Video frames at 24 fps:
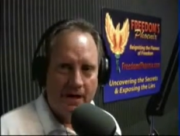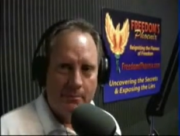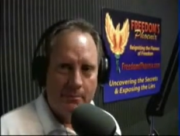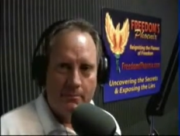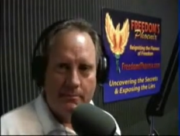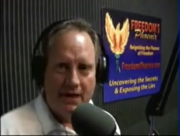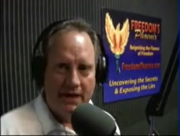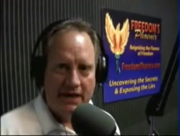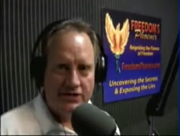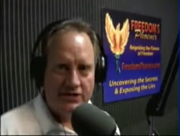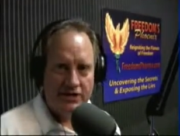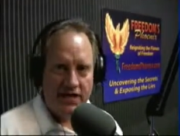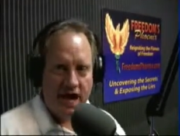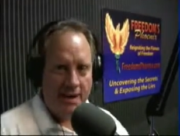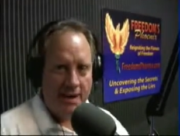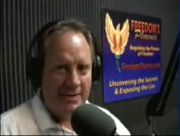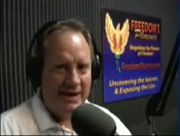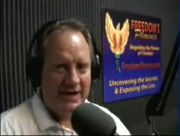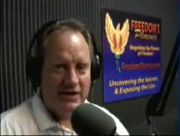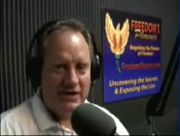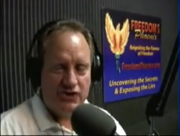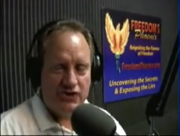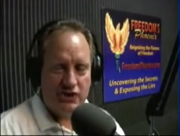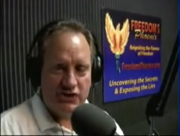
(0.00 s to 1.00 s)
a budget. I
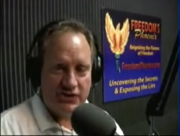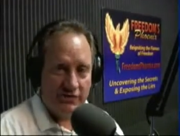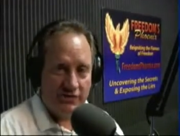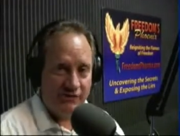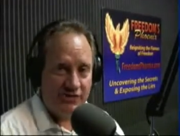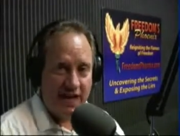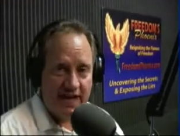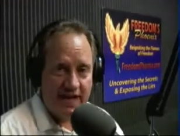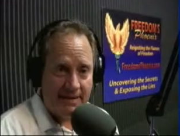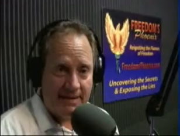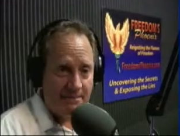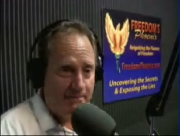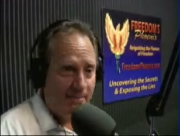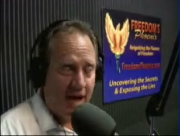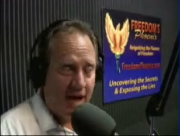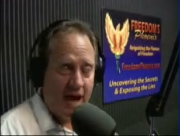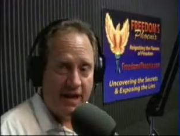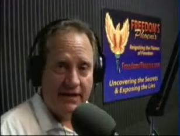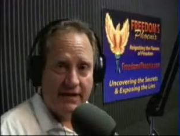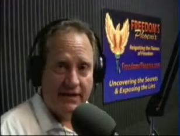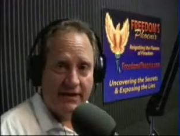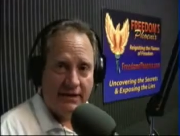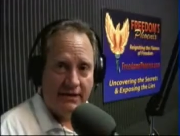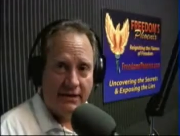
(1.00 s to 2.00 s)
mean, it's just if they can
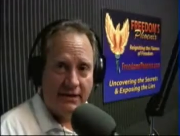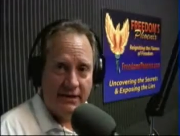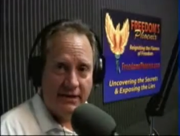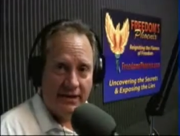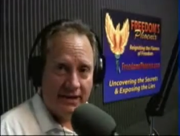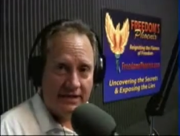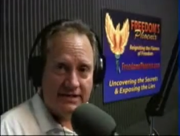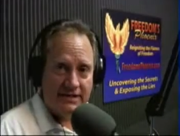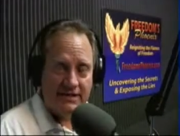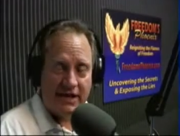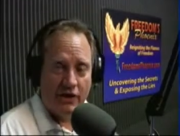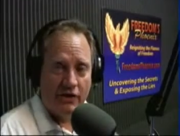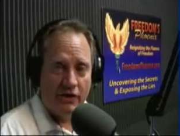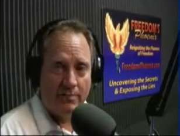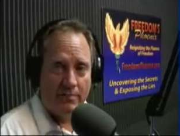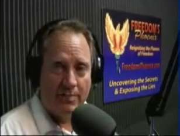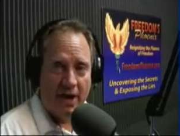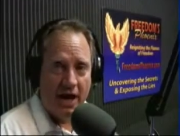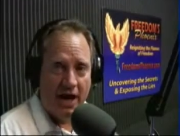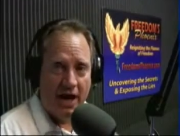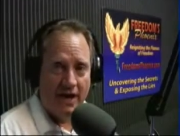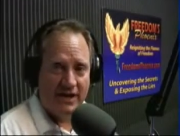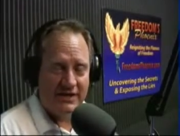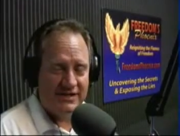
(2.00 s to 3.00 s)
bond it and sell the
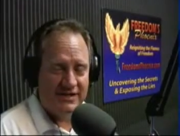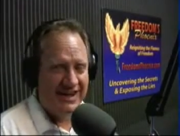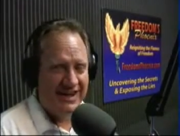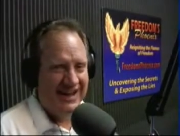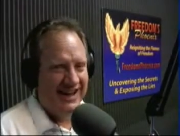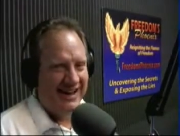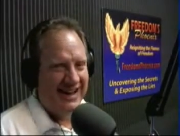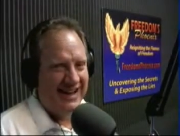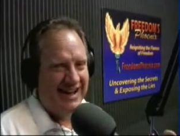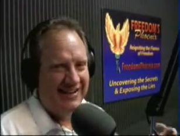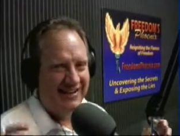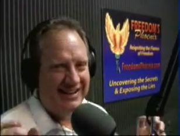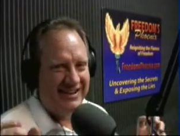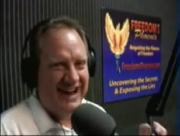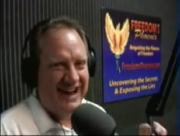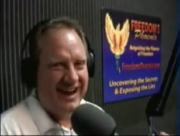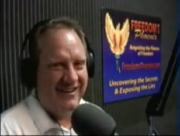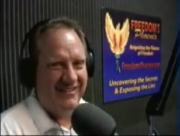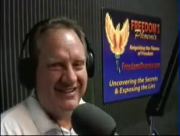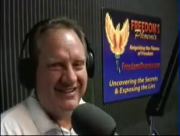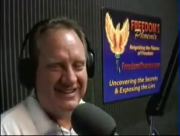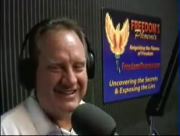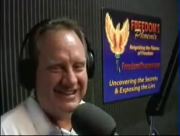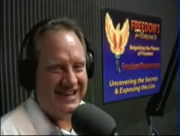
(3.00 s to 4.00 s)
bonds and they'll
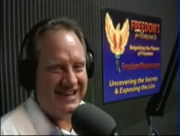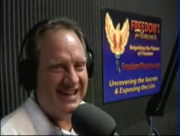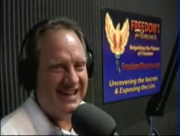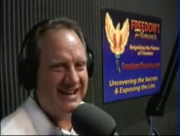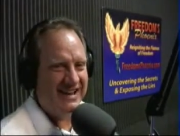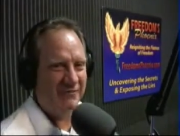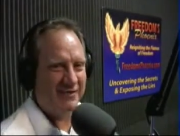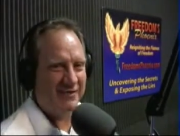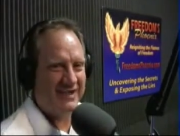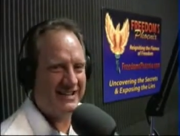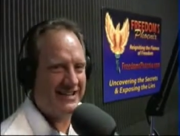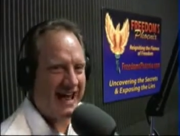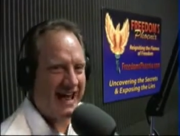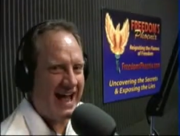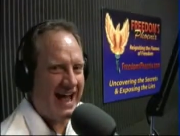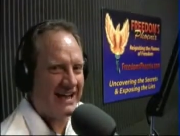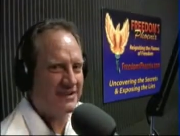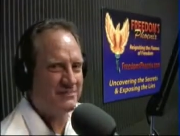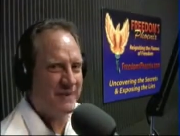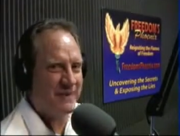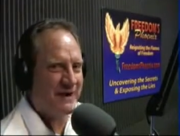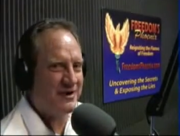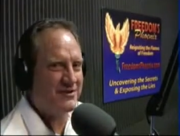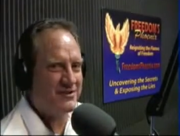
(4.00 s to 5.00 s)
guarantee with the
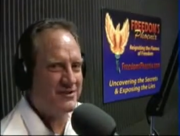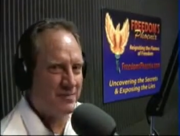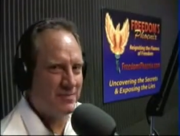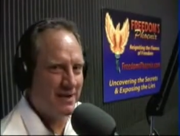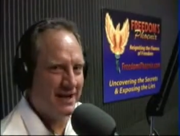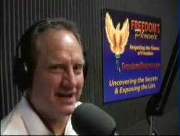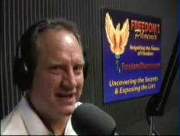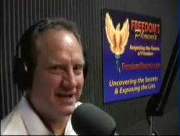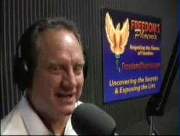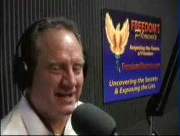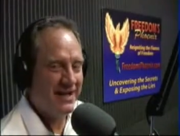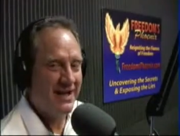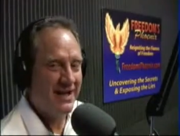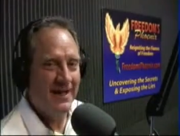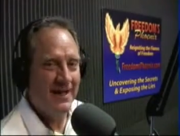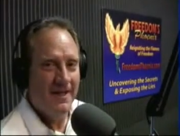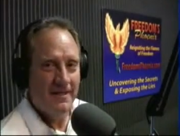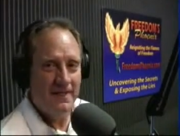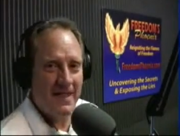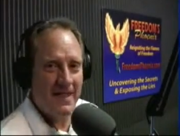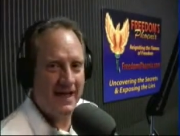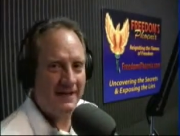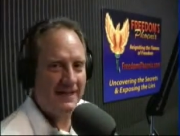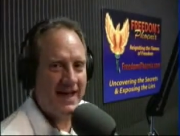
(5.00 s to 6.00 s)
taxpayers' money,
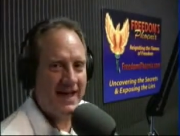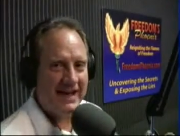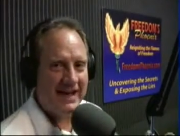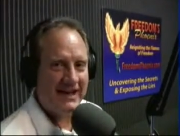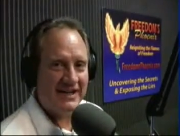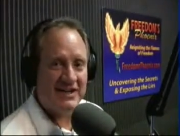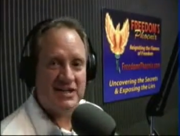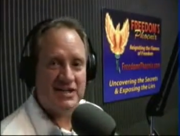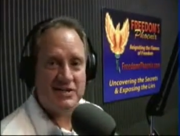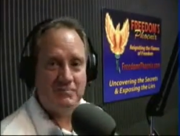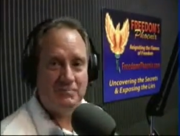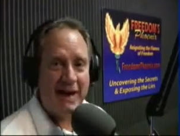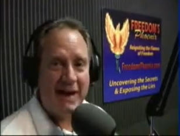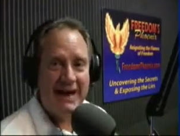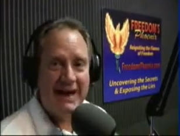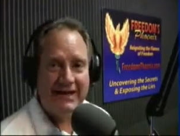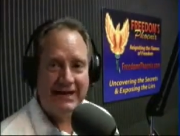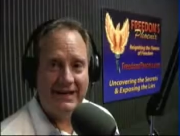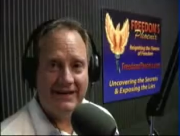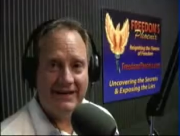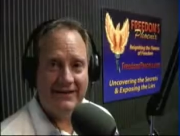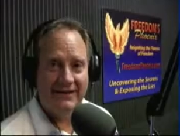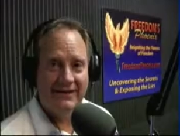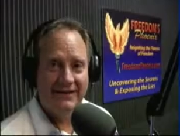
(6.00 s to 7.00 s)
then they can
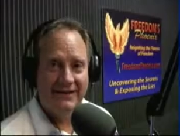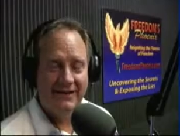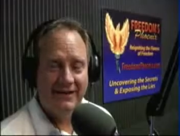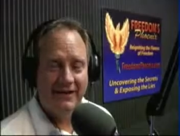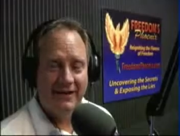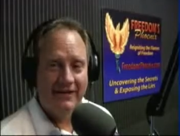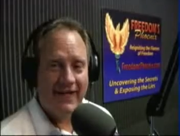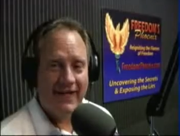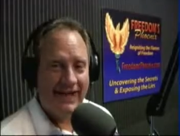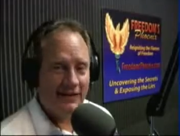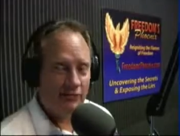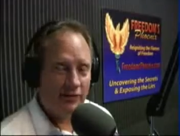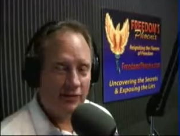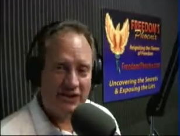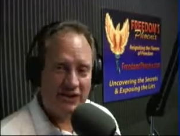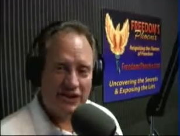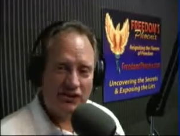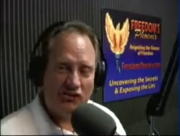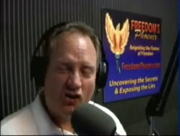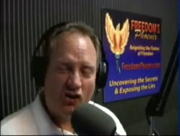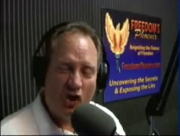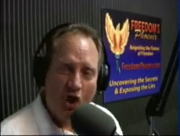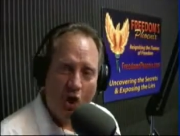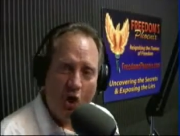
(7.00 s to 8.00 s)
spend it. That's what
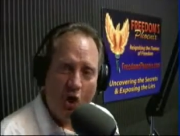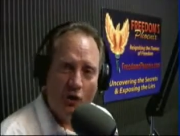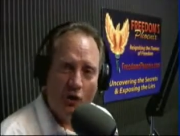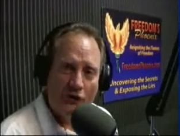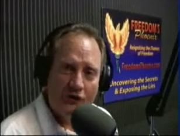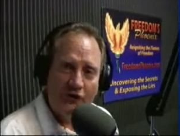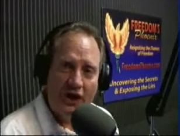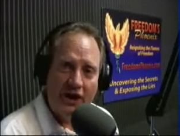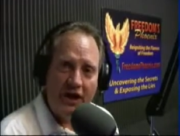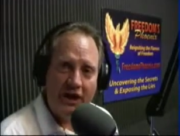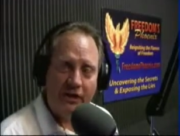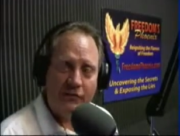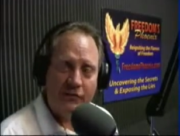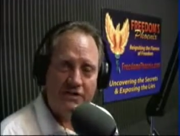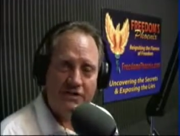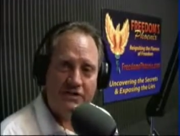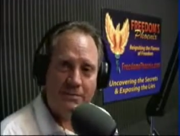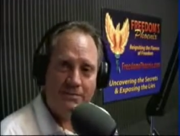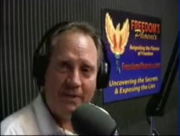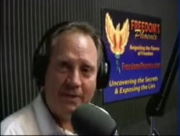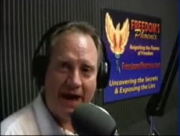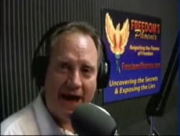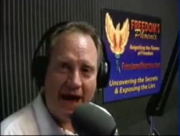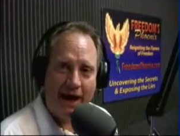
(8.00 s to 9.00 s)
this whole thing
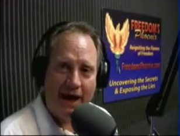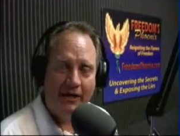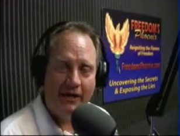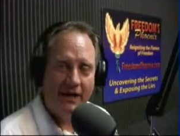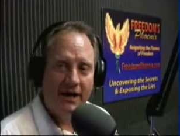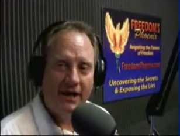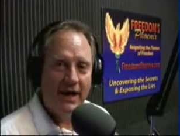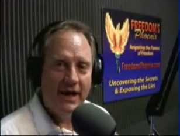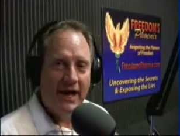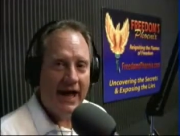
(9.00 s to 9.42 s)
was about,